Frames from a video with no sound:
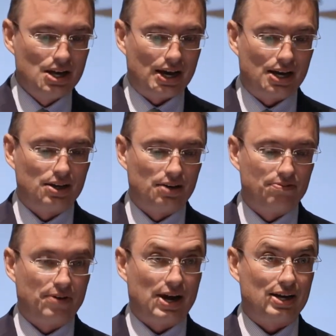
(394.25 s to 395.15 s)
And in
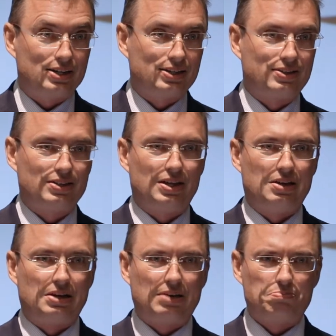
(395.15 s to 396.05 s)
fact,
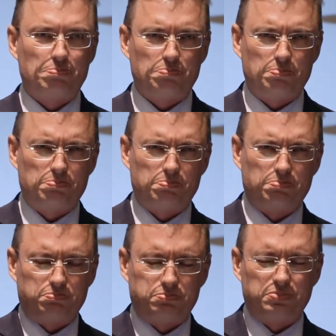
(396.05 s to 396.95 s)
it
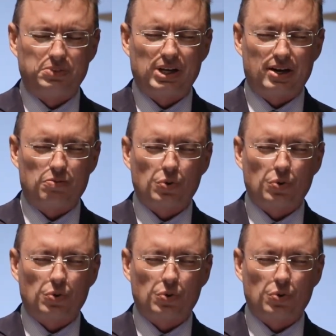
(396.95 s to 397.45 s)
got